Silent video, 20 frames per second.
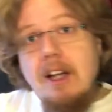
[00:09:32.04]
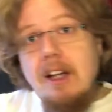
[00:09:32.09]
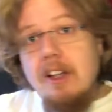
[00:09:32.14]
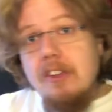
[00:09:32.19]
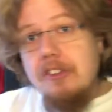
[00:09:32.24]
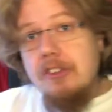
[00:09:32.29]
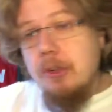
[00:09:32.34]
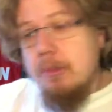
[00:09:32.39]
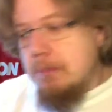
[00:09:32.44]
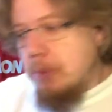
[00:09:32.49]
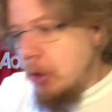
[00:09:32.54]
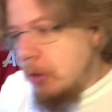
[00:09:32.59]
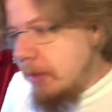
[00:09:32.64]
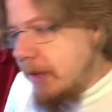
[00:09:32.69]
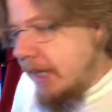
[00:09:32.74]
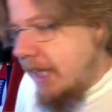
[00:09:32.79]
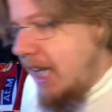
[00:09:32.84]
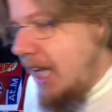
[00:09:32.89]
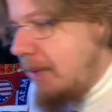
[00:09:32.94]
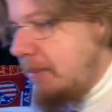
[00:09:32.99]
So
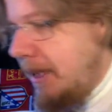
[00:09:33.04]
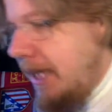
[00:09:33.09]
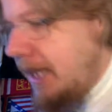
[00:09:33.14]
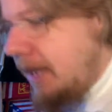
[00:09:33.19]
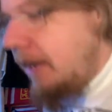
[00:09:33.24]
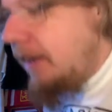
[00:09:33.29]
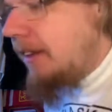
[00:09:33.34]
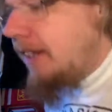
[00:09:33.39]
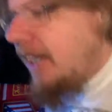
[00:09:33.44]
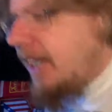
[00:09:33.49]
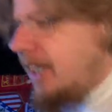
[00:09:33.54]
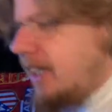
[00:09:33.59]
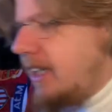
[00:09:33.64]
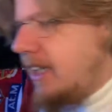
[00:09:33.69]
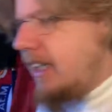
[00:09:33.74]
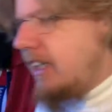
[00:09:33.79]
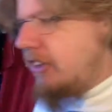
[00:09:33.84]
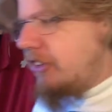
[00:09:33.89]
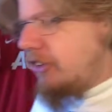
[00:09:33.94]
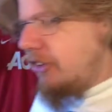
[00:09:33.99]
Puma came in, they
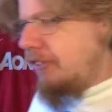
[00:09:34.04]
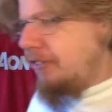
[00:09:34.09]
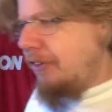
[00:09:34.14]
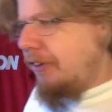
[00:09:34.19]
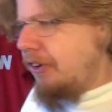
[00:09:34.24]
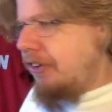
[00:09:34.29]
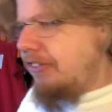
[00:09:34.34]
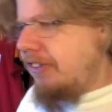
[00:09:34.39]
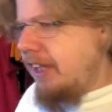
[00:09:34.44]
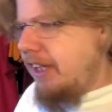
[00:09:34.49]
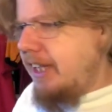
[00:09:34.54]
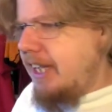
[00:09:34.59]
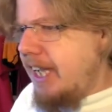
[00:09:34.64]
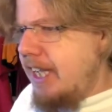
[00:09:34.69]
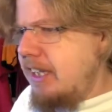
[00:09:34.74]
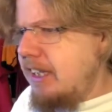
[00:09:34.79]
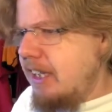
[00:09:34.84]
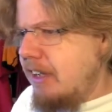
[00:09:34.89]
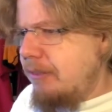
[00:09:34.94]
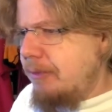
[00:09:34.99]
issued first
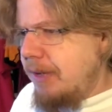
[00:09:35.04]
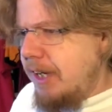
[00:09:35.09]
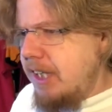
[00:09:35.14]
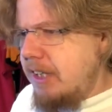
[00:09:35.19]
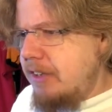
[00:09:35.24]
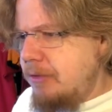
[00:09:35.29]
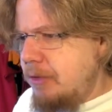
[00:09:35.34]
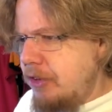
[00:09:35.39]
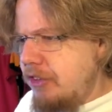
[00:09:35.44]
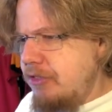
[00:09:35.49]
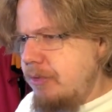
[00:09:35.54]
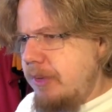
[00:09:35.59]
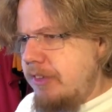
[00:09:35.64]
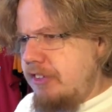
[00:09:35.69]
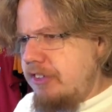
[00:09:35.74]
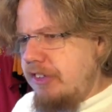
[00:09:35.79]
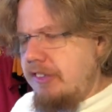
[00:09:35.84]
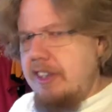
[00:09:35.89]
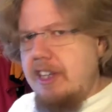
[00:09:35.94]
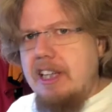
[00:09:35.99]
again a white version with
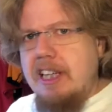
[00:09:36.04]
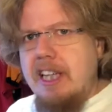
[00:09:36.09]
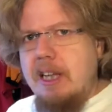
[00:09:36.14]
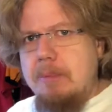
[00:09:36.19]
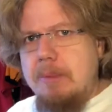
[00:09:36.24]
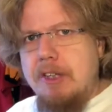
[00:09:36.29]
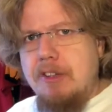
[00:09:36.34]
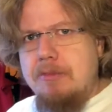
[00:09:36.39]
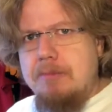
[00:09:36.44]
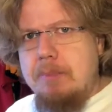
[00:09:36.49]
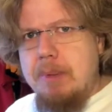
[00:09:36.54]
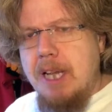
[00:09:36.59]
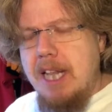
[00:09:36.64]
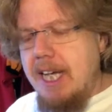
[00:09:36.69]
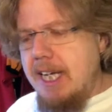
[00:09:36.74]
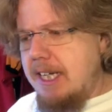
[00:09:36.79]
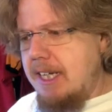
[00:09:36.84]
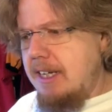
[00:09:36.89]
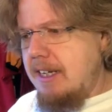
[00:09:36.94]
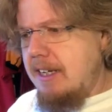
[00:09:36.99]
just a little bit of black,